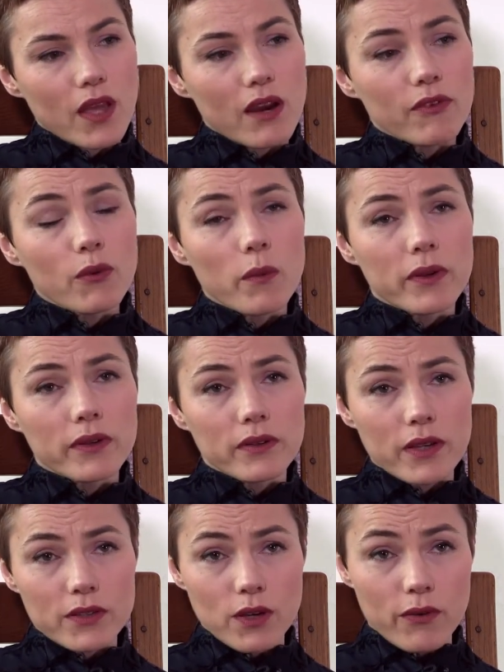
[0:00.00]
Every
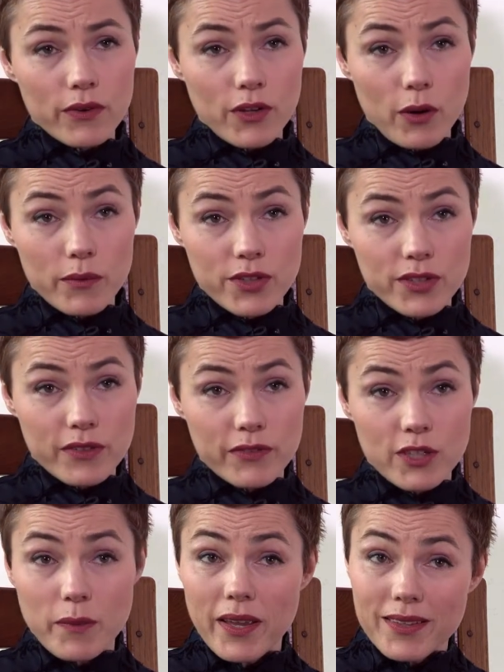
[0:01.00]
woman is offered the opportunity
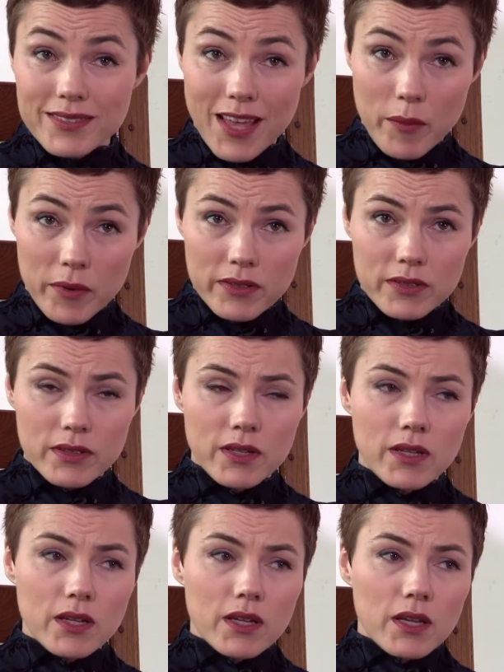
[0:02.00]
to be examined,
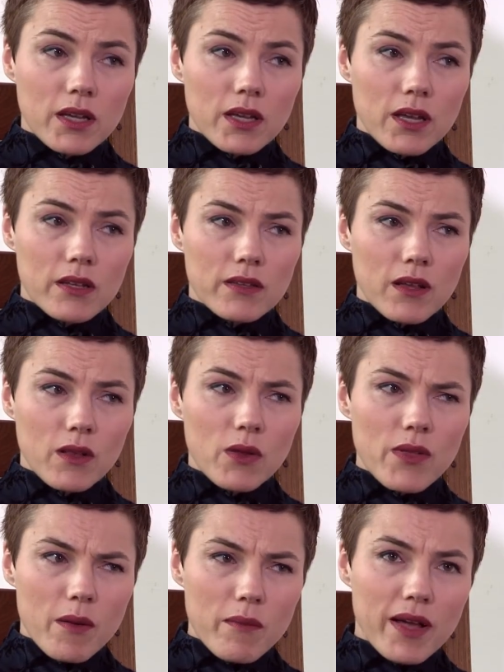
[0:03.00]
and
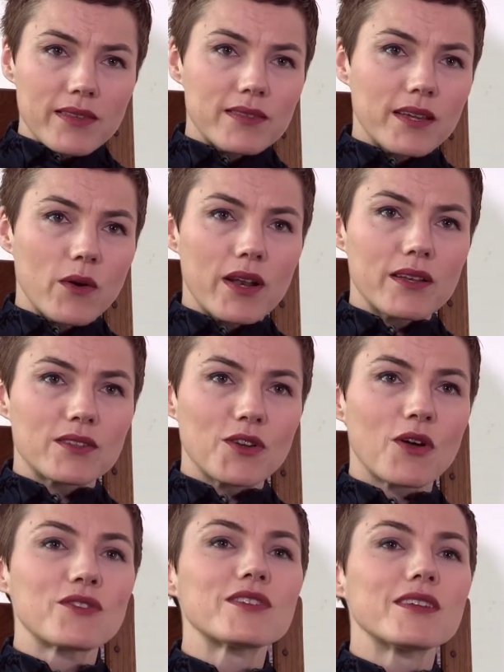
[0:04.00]
although that might seem quite a
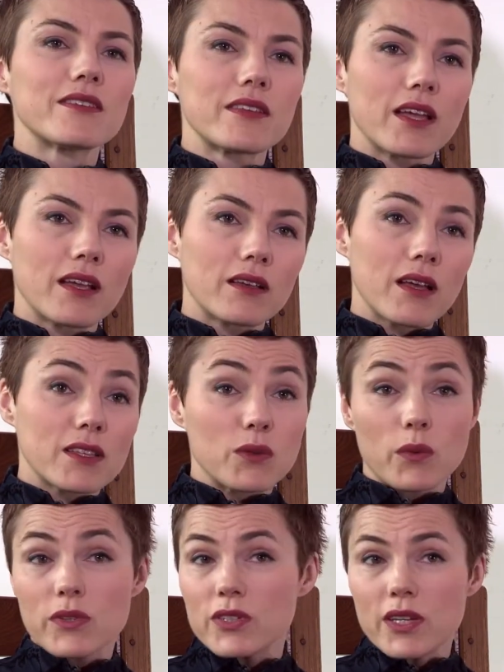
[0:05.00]
daunting thing, as
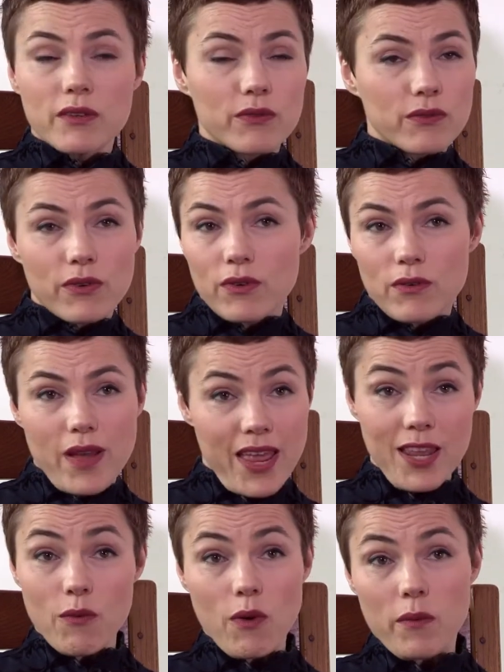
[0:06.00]
it would do for
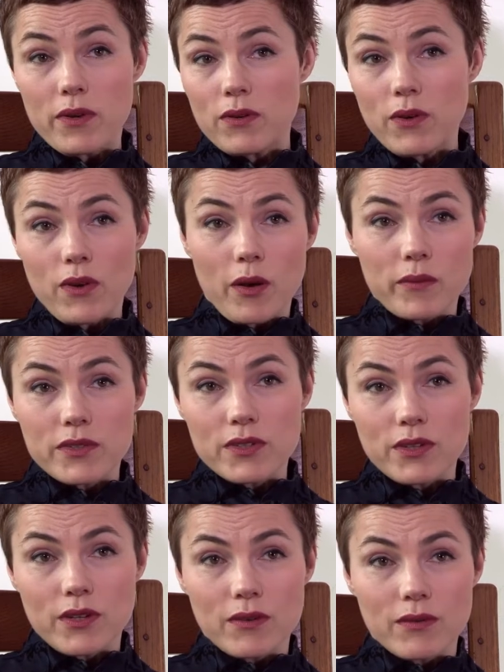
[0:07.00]
any woman who comes
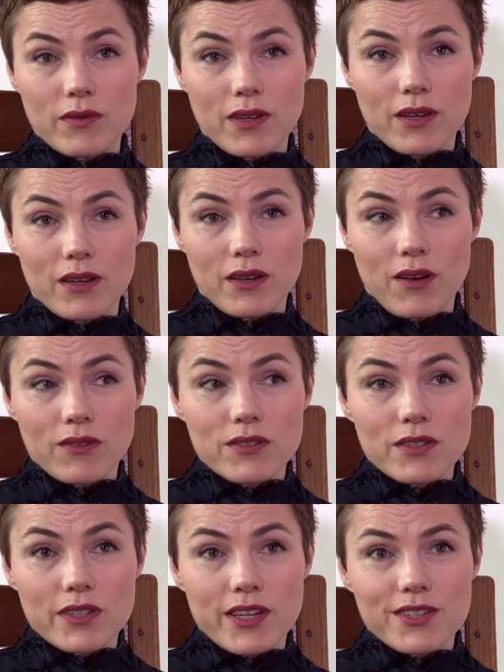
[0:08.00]
to a
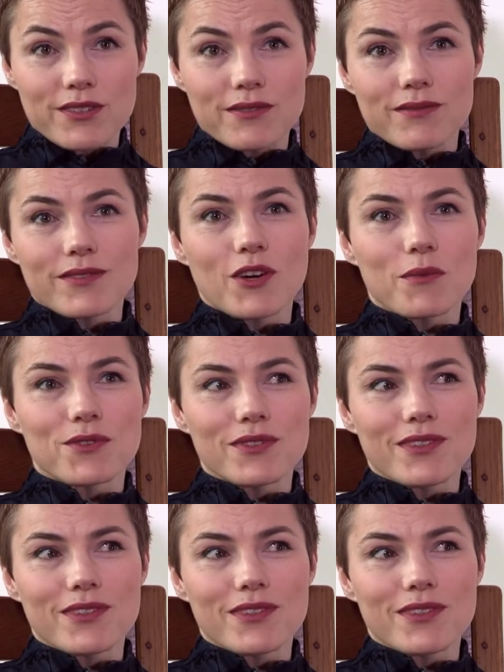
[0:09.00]
consultation, the